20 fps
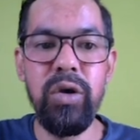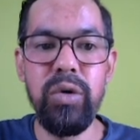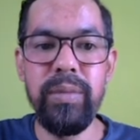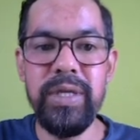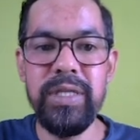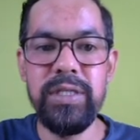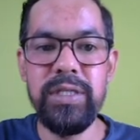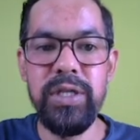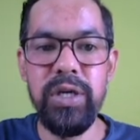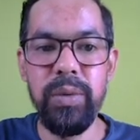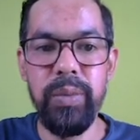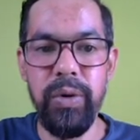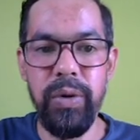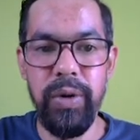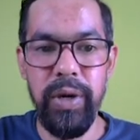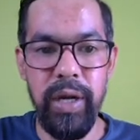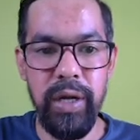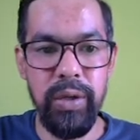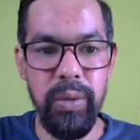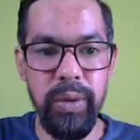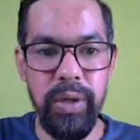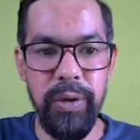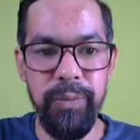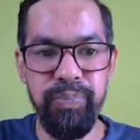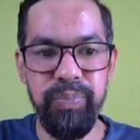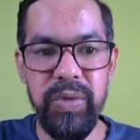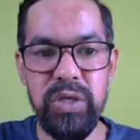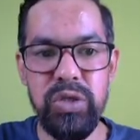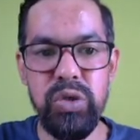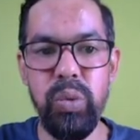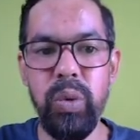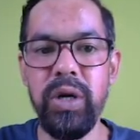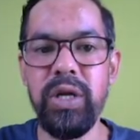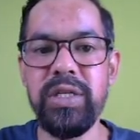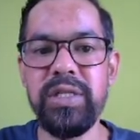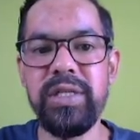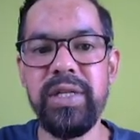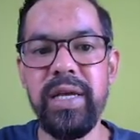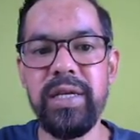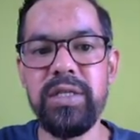domestic product. Okay, so what
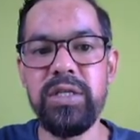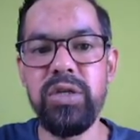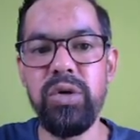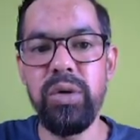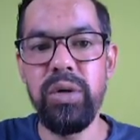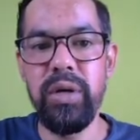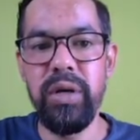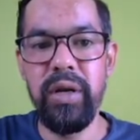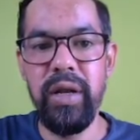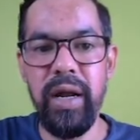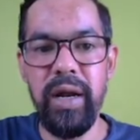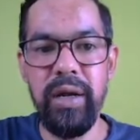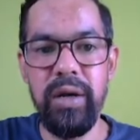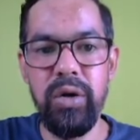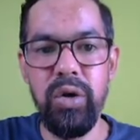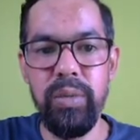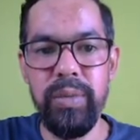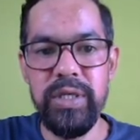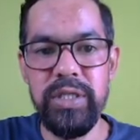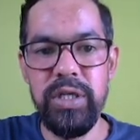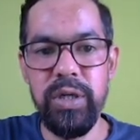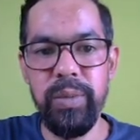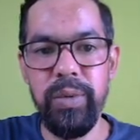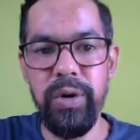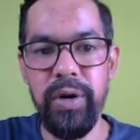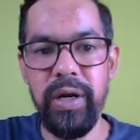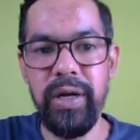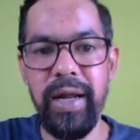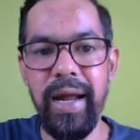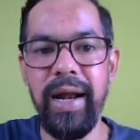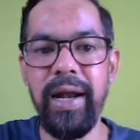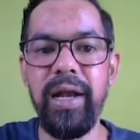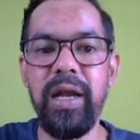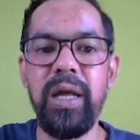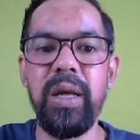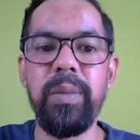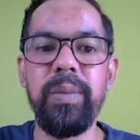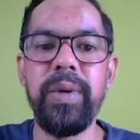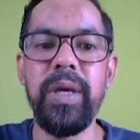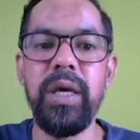is net domestic product?
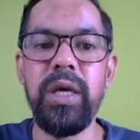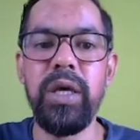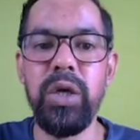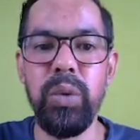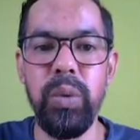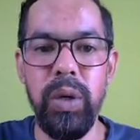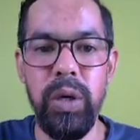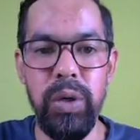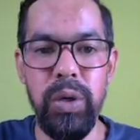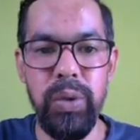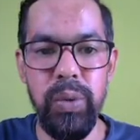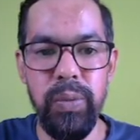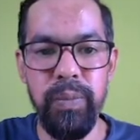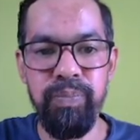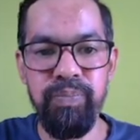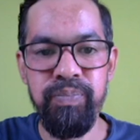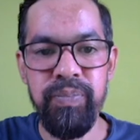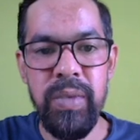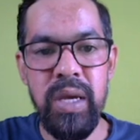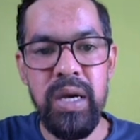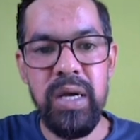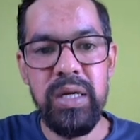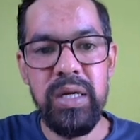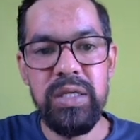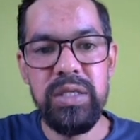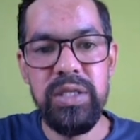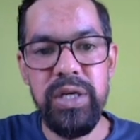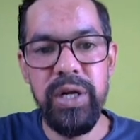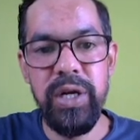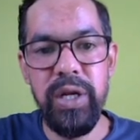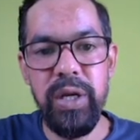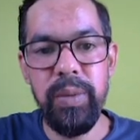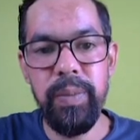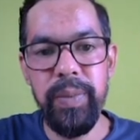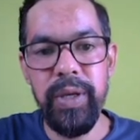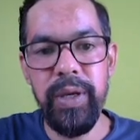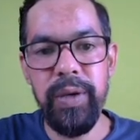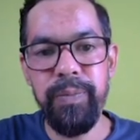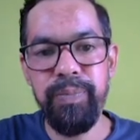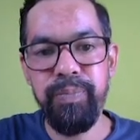NDP equal to
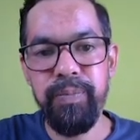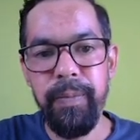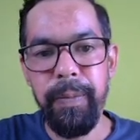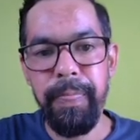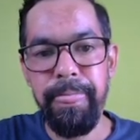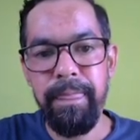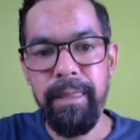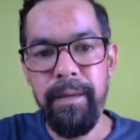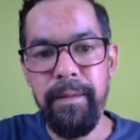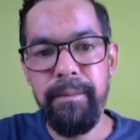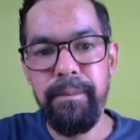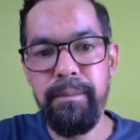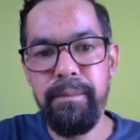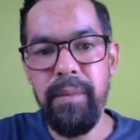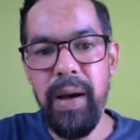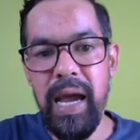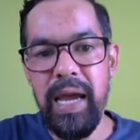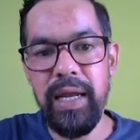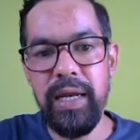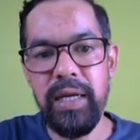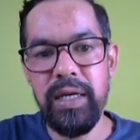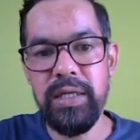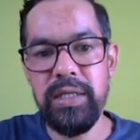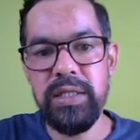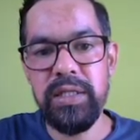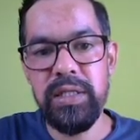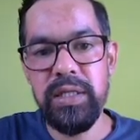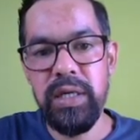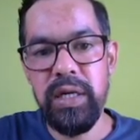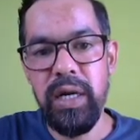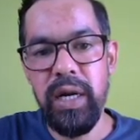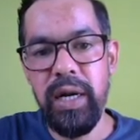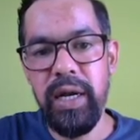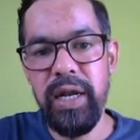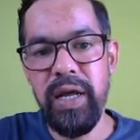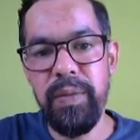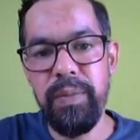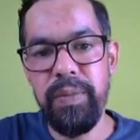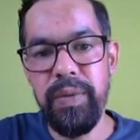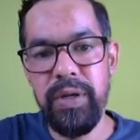GDP minus
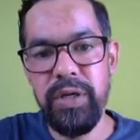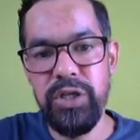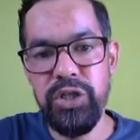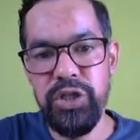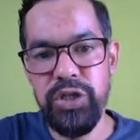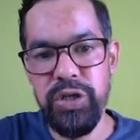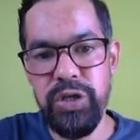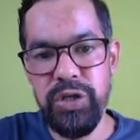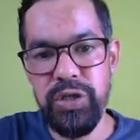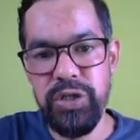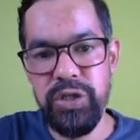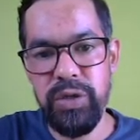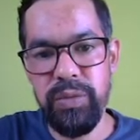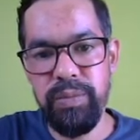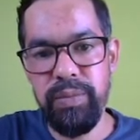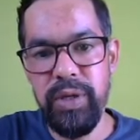depreciation.